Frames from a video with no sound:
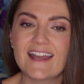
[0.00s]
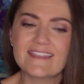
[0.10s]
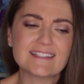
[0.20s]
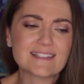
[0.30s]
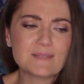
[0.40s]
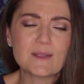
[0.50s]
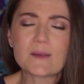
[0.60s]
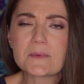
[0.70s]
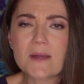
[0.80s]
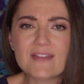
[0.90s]
And this can be
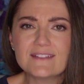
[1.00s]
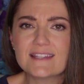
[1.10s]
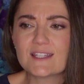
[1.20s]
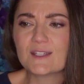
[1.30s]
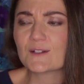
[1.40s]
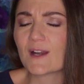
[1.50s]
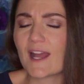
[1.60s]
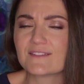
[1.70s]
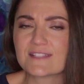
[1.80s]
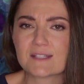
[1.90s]
a private thing. You don't
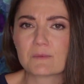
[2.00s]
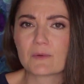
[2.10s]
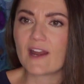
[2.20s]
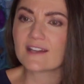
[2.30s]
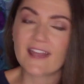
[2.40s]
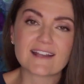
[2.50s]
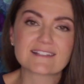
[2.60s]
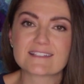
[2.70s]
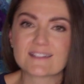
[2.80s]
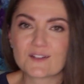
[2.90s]
have to
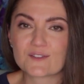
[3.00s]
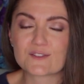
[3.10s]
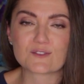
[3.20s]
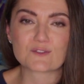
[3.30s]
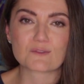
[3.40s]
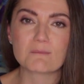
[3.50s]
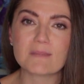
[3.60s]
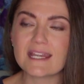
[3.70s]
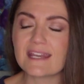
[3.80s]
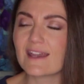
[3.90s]
broadcast it over social
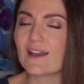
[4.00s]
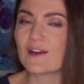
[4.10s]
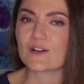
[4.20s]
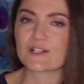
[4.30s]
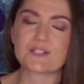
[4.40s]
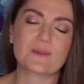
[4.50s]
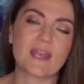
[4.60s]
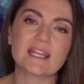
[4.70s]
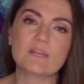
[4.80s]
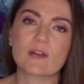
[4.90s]
media or to
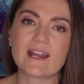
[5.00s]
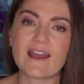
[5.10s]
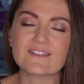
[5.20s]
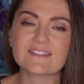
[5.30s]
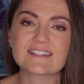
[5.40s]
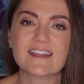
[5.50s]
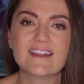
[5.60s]
anyone else.